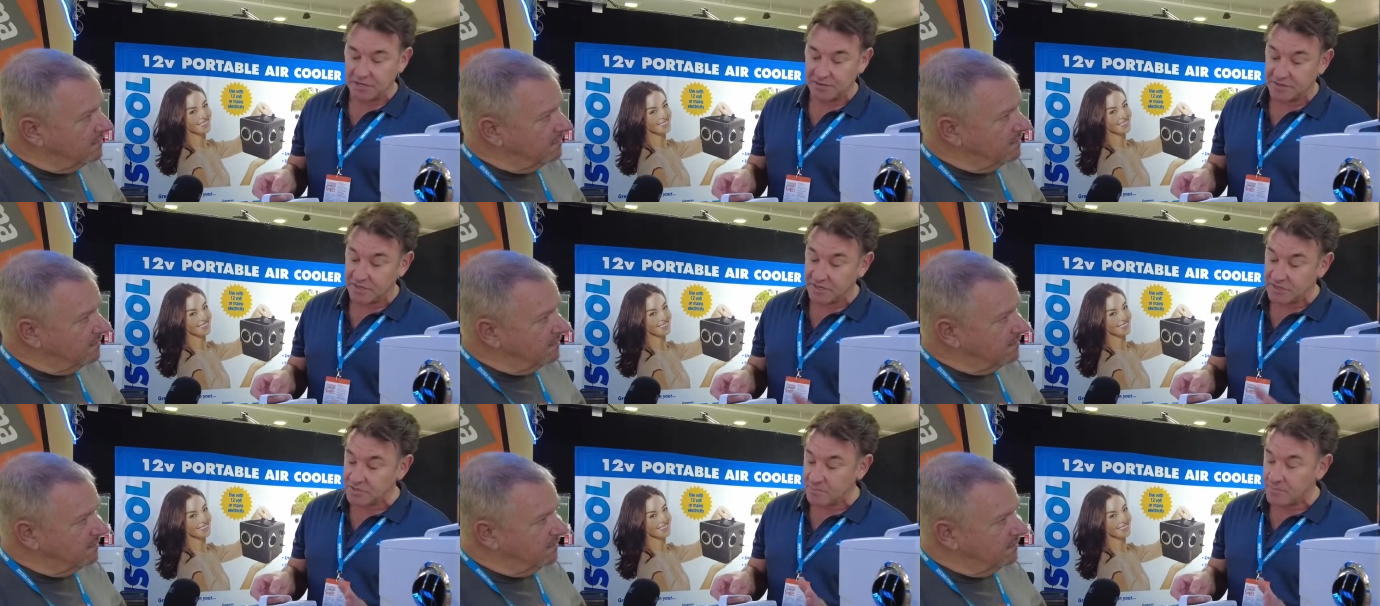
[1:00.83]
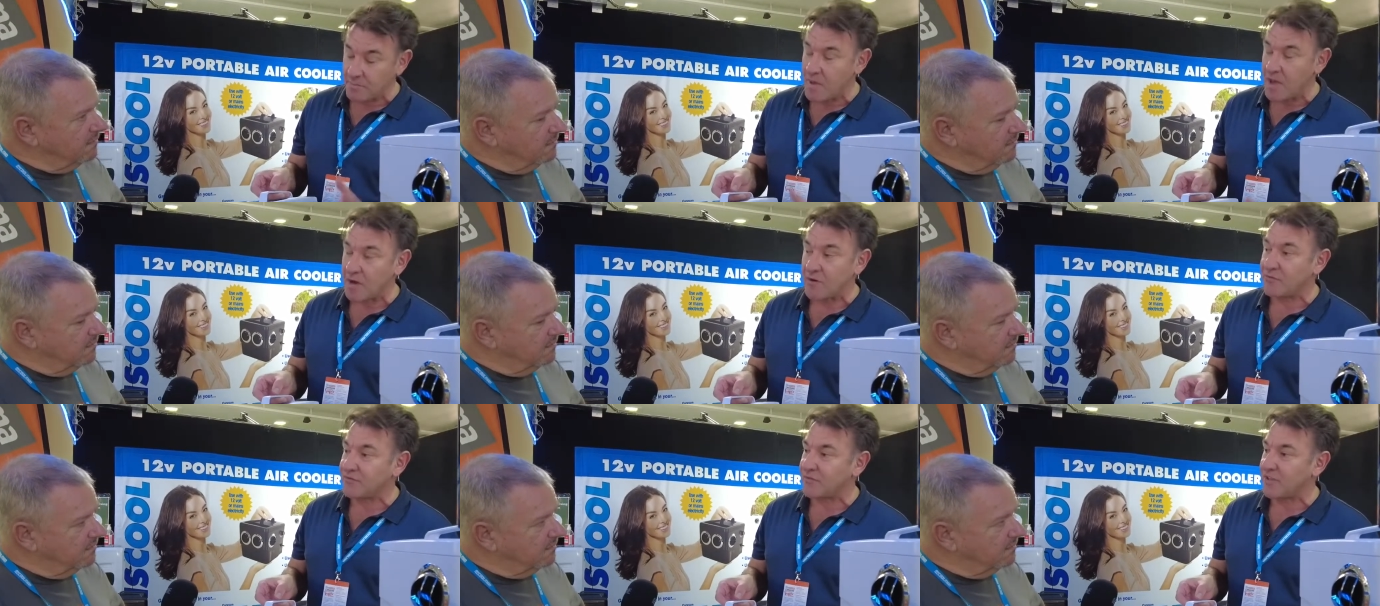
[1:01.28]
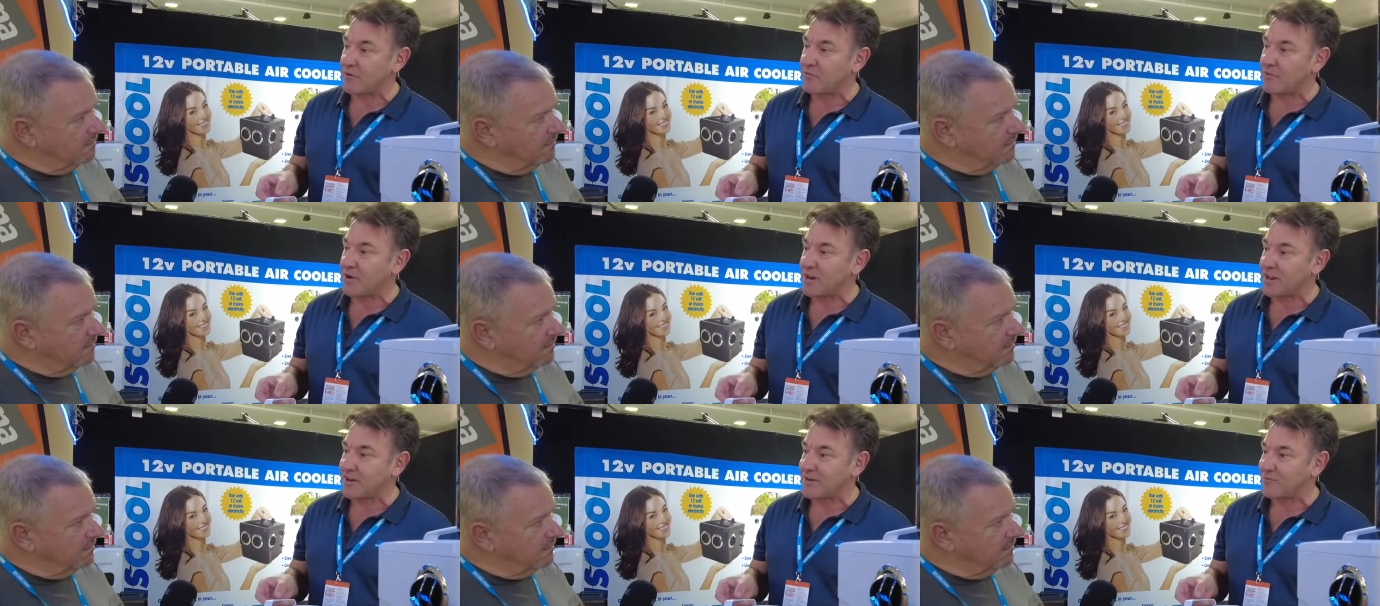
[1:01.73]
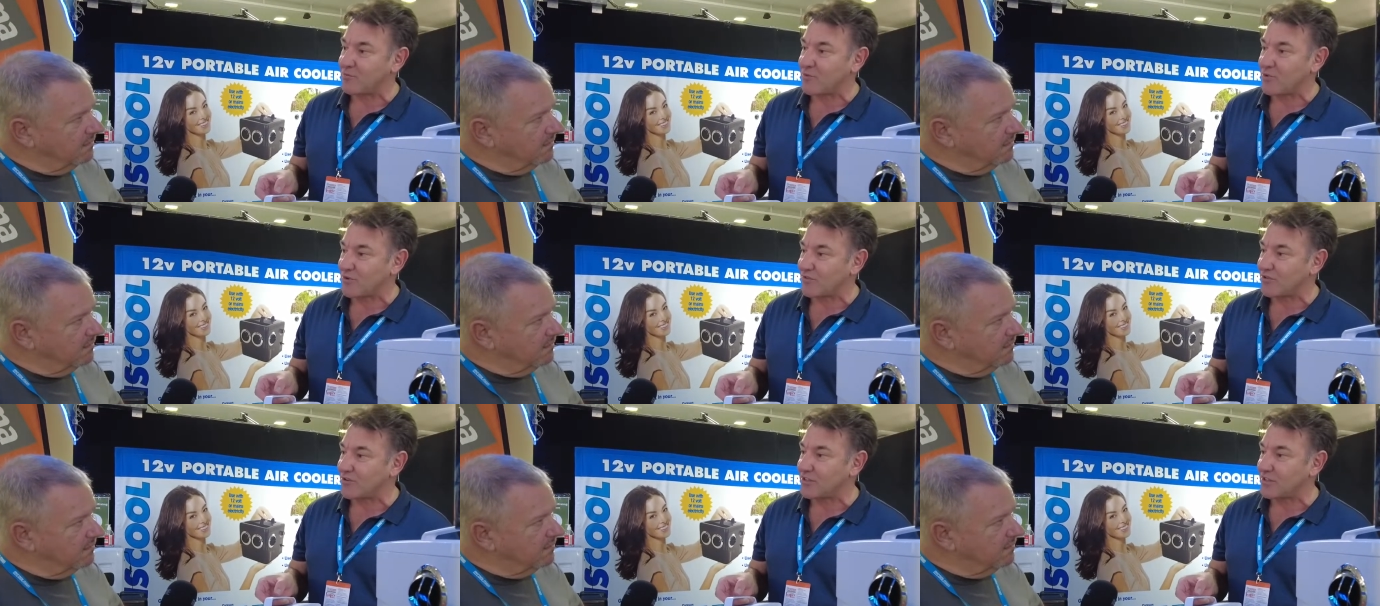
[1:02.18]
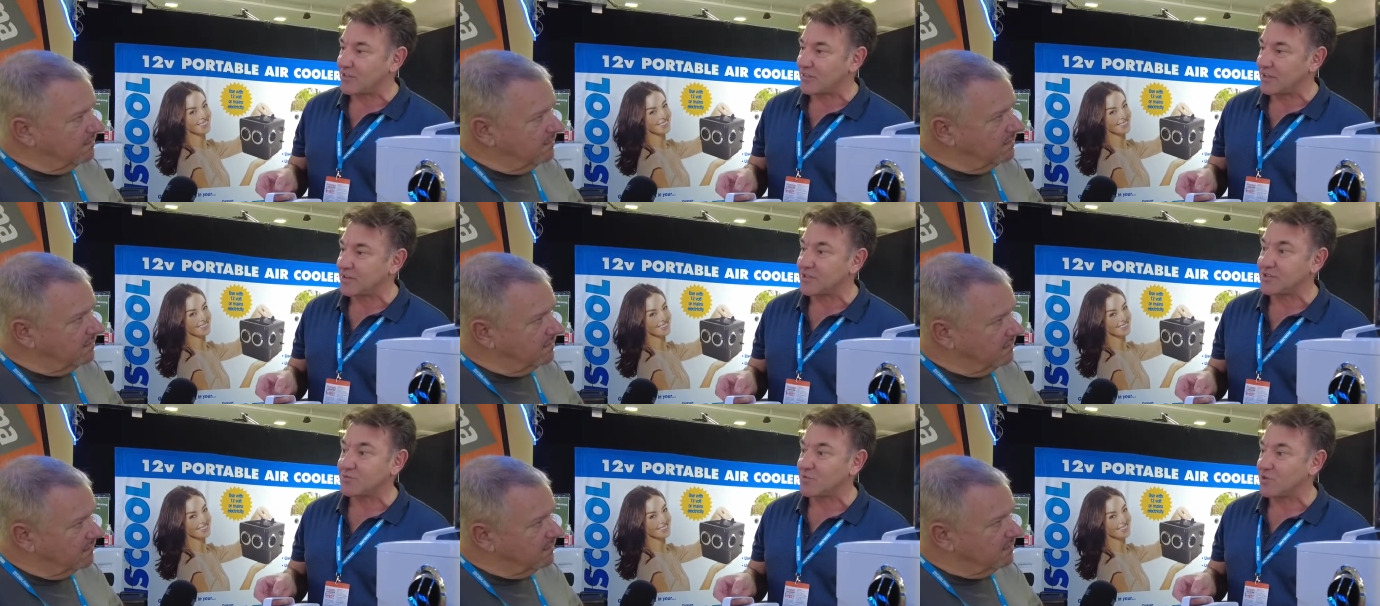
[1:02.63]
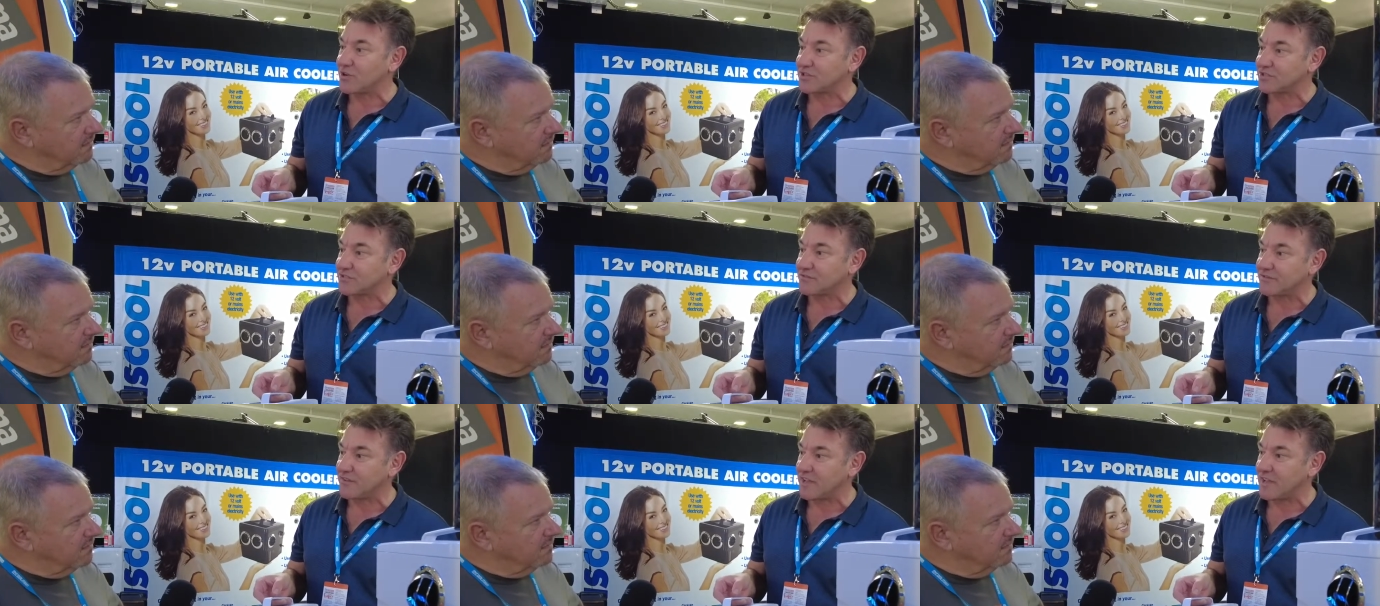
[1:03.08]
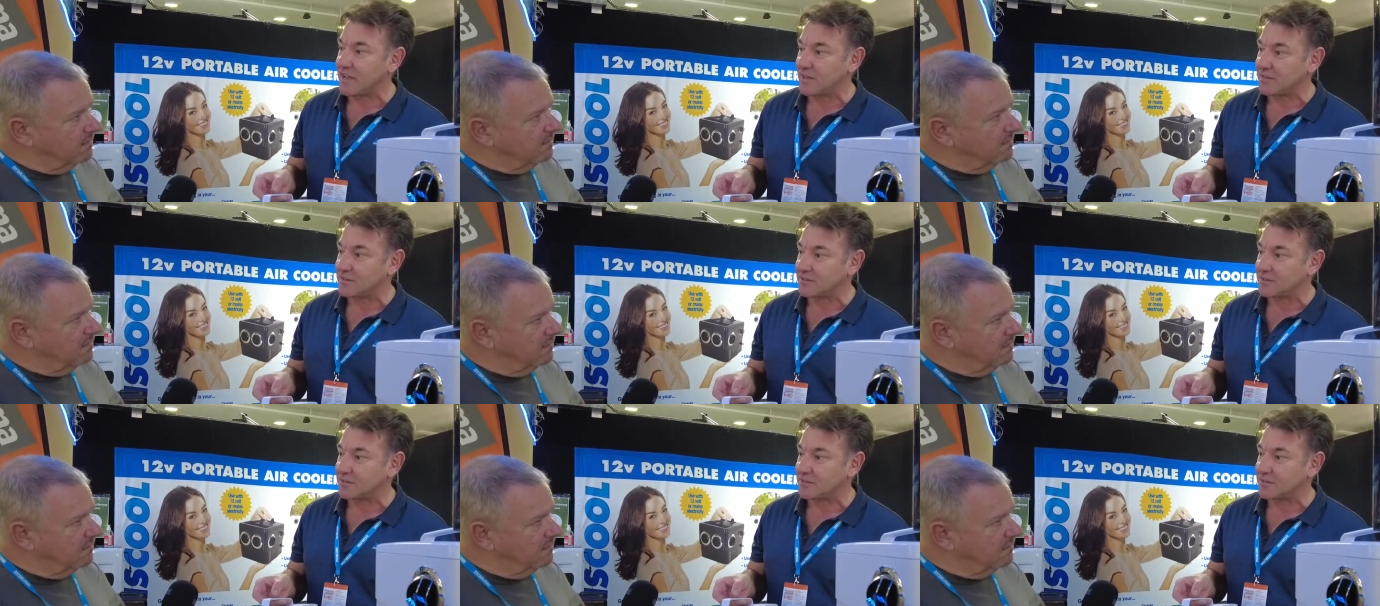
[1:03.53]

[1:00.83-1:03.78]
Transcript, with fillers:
Speaker 1: It doesn't matter if they run out of water either, they just work as a fan,